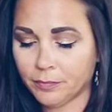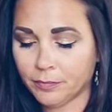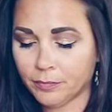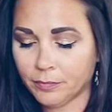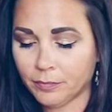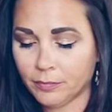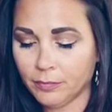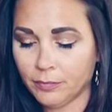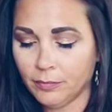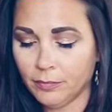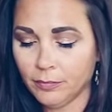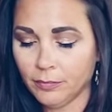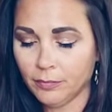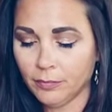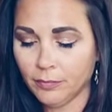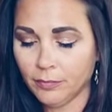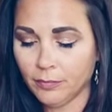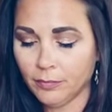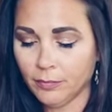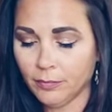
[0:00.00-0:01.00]

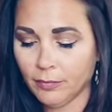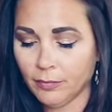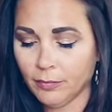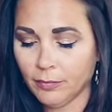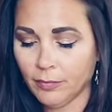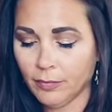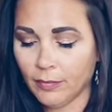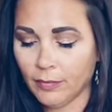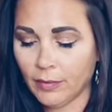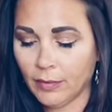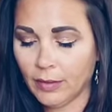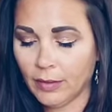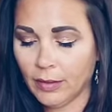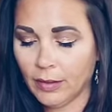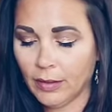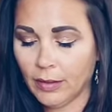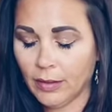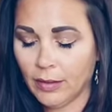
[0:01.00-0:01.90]
[no speech]